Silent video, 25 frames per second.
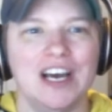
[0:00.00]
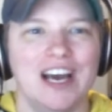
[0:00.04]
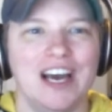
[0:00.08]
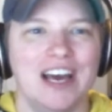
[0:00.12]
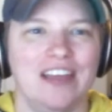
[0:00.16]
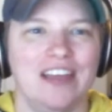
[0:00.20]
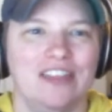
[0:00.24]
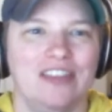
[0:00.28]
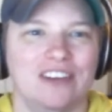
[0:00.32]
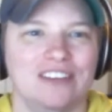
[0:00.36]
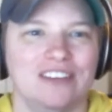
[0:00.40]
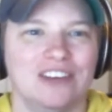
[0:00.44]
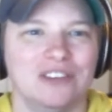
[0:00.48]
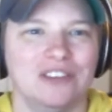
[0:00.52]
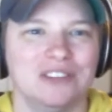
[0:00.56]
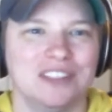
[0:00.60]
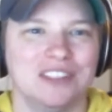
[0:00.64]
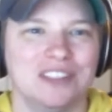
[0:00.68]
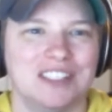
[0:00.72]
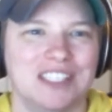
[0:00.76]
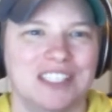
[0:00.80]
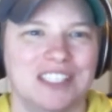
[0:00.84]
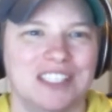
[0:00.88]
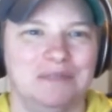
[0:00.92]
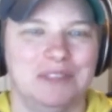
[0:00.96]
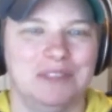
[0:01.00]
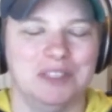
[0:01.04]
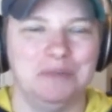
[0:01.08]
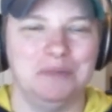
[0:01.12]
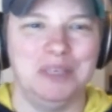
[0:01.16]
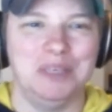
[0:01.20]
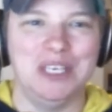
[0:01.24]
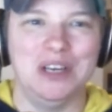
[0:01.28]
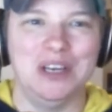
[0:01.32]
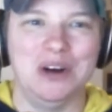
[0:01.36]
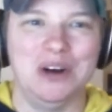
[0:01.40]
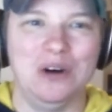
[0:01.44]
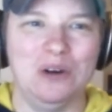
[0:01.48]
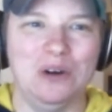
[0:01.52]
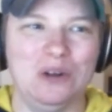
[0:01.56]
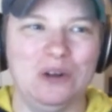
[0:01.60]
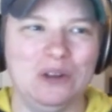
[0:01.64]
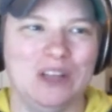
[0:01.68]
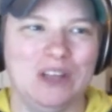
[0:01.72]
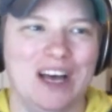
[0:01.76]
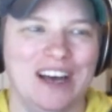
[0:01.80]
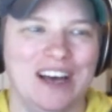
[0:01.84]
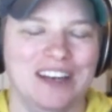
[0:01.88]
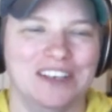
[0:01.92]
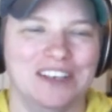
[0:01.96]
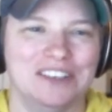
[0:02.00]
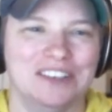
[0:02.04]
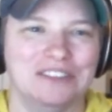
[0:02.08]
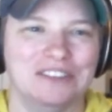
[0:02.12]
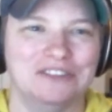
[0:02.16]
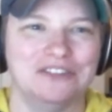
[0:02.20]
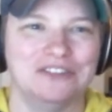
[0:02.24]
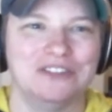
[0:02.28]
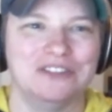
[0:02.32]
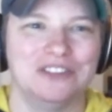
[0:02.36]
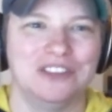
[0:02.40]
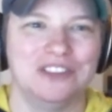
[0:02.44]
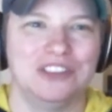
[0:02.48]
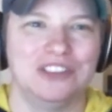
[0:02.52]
there don't seem to be a whole lot of